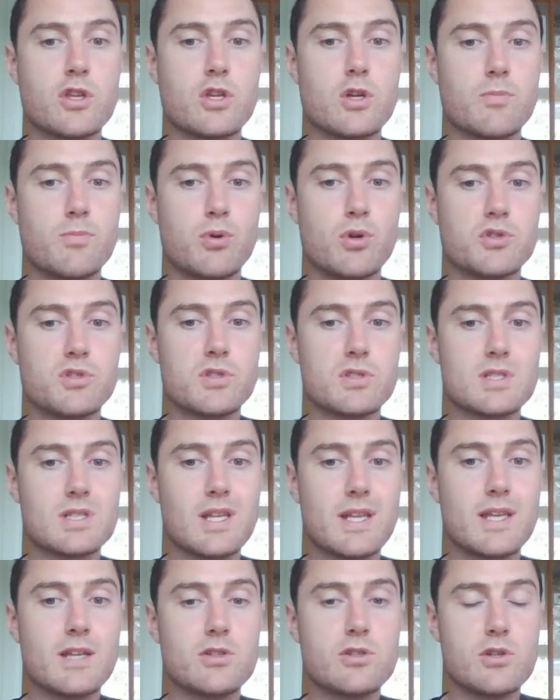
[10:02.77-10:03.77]
puzzles
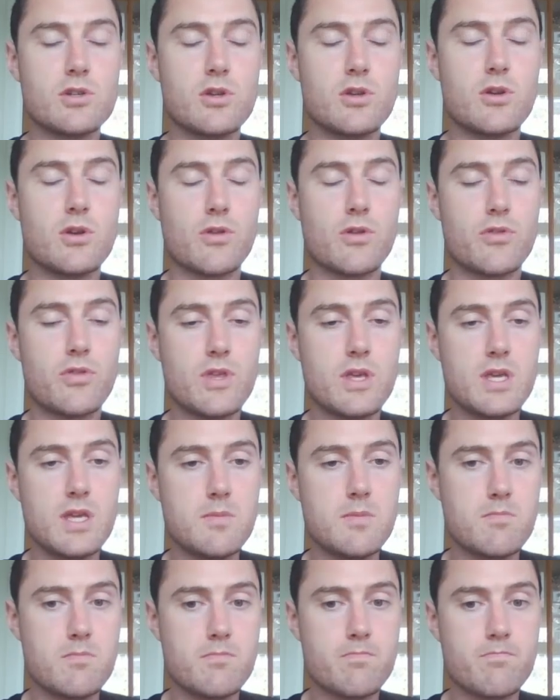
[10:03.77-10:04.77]
link to your
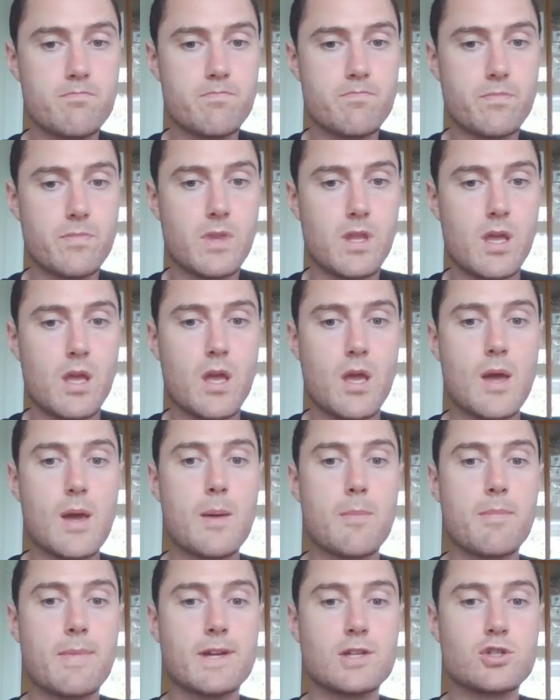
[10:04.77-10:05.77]
theme.
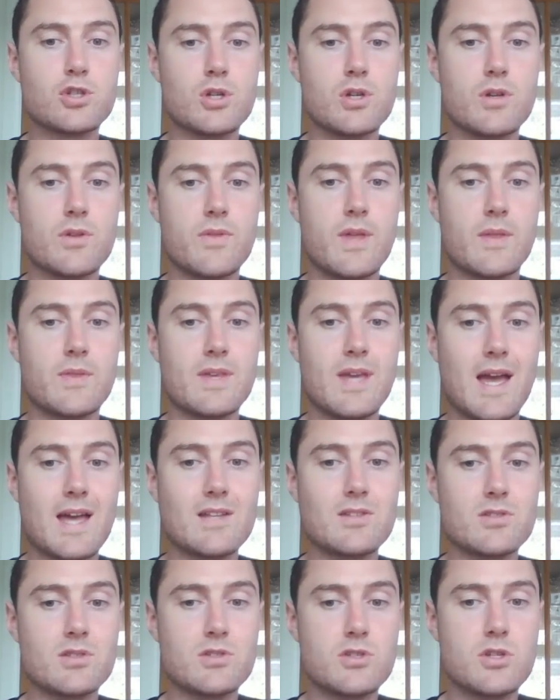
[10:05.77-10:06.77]
Make sure that the
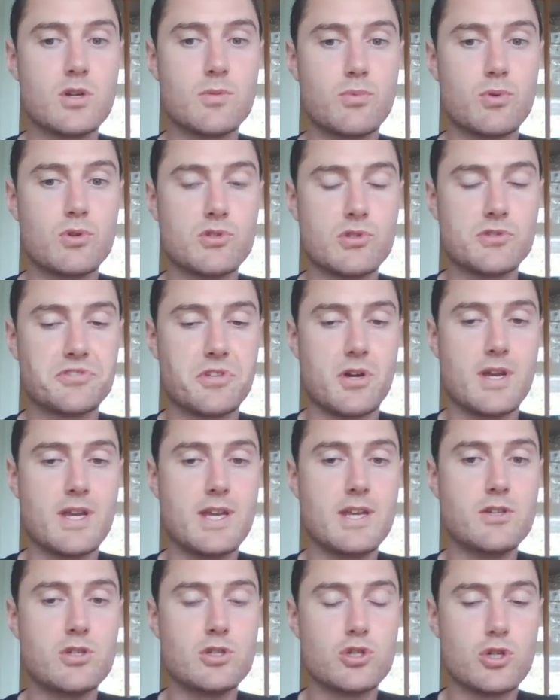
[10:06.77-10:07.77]
answers to your puzzles are
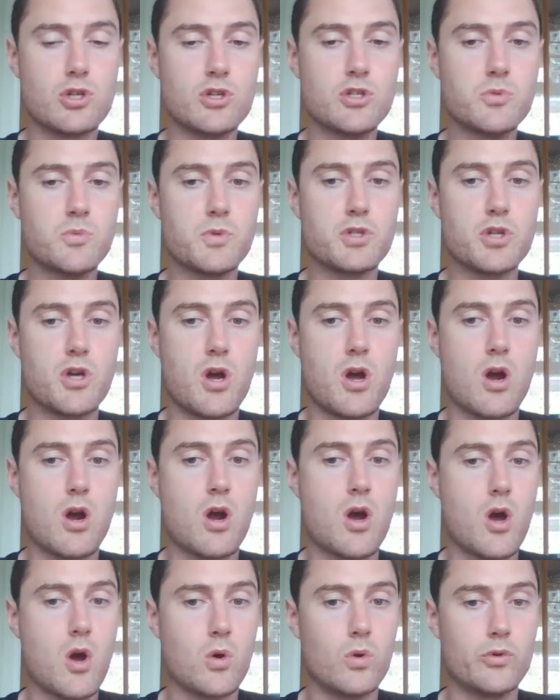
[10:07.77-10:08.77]
integers, which are
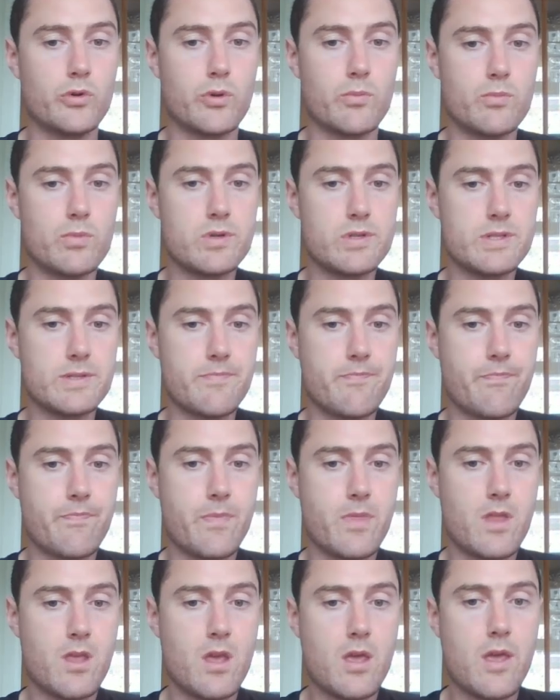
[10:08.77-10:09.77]
whole numbers.
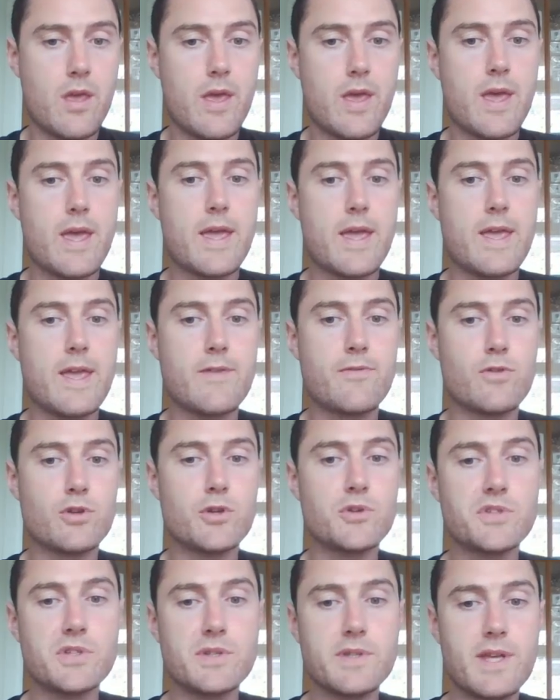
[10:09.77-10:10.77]
If you're
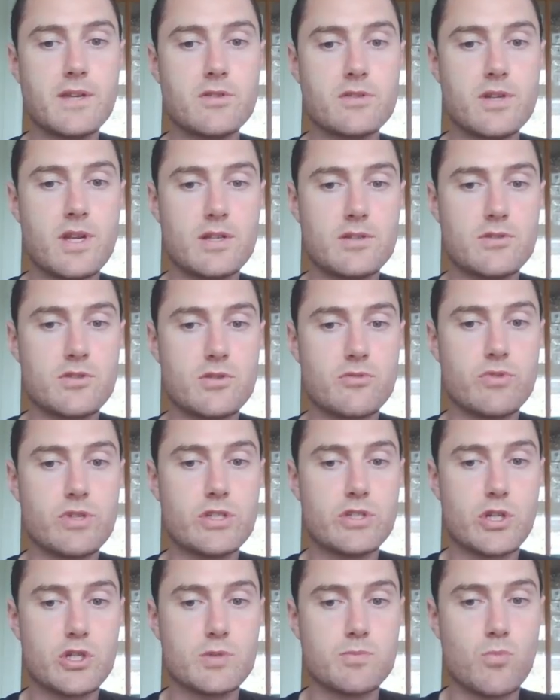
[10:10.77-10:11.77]
using the internet to
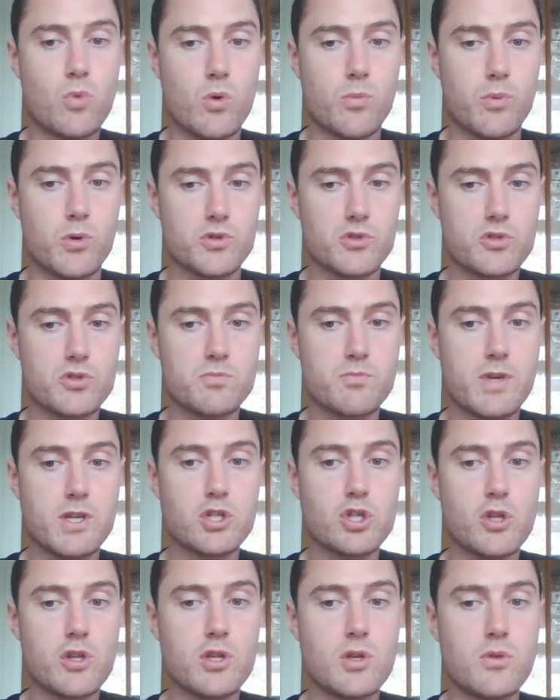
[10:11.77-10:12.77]
research more puzzles, make sure
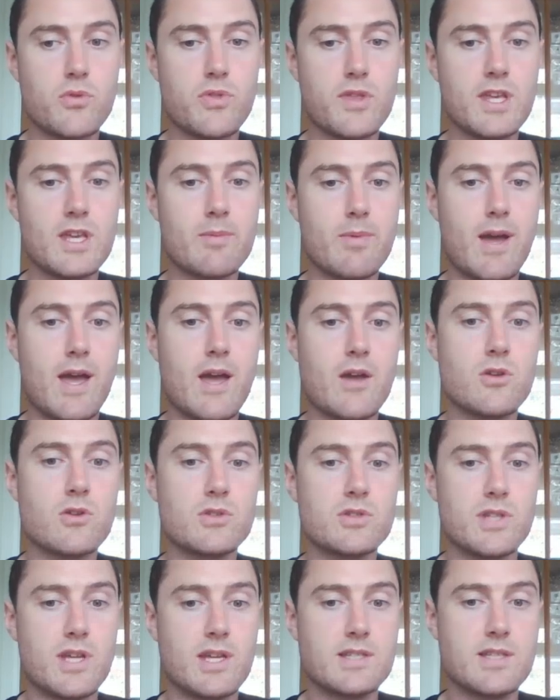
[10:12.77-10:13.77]
that you think about how you
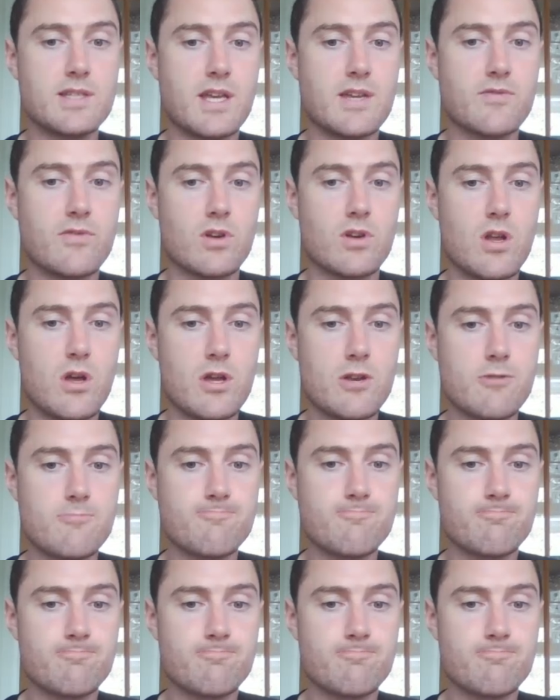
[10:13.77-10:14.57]
stay safe online.